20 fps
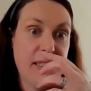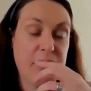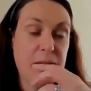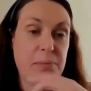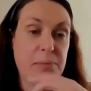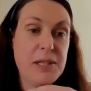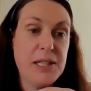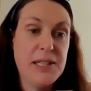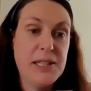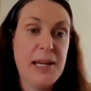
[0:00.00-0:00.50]

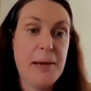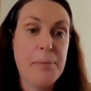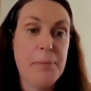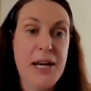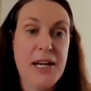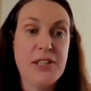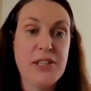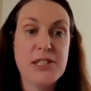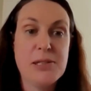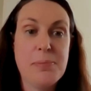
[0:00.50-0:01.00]
something that
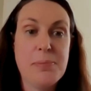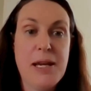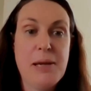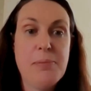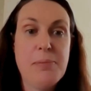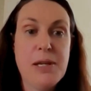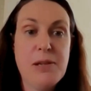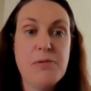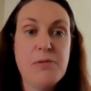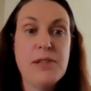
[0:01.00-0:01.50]
parents may
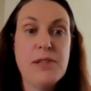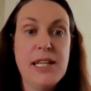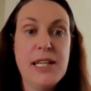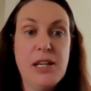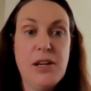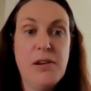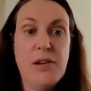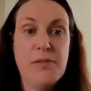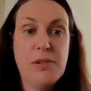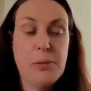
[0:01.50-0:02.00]
be
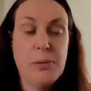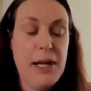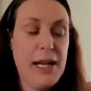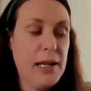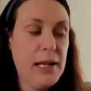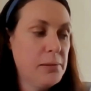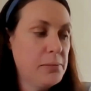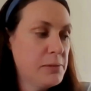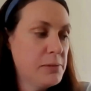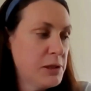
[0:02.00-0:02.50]
really
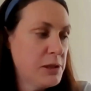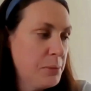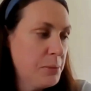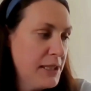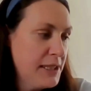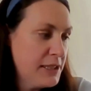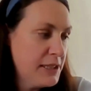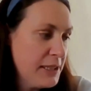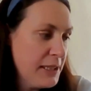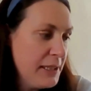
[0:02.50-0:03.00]
overwhelmed
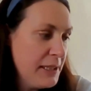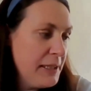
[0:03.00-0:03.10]
with.